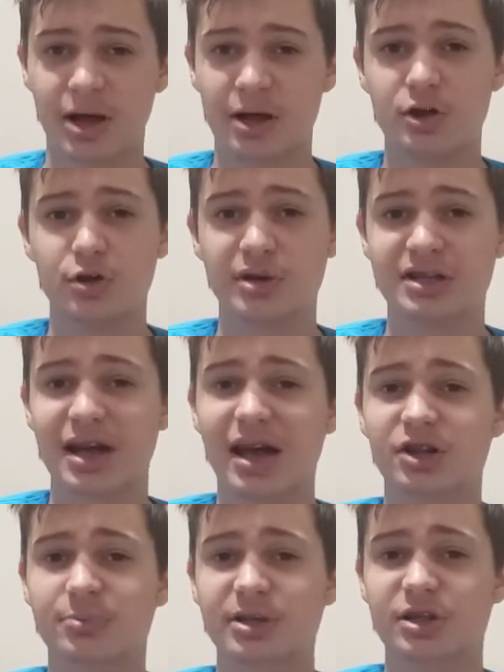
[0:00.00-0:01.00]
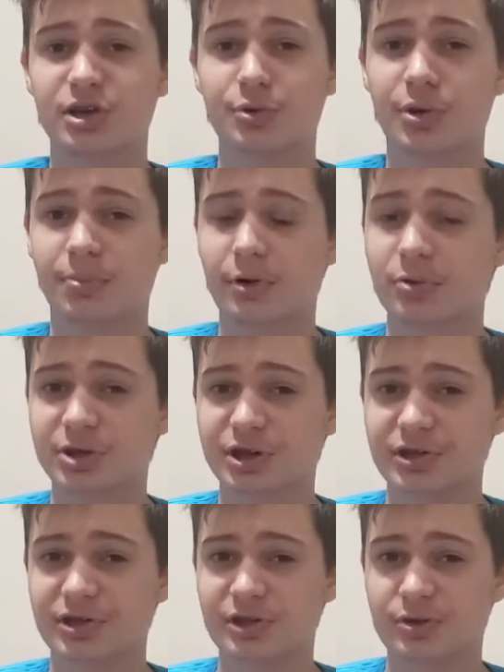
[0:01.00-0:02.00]
new attachments and new
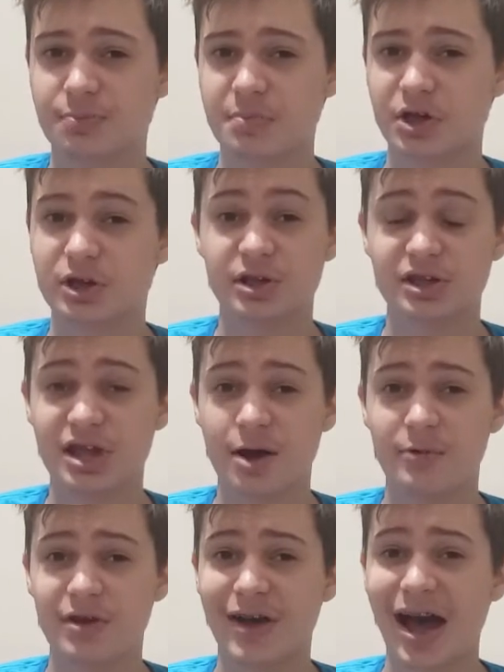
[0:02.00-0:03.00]
approaches to missions that we've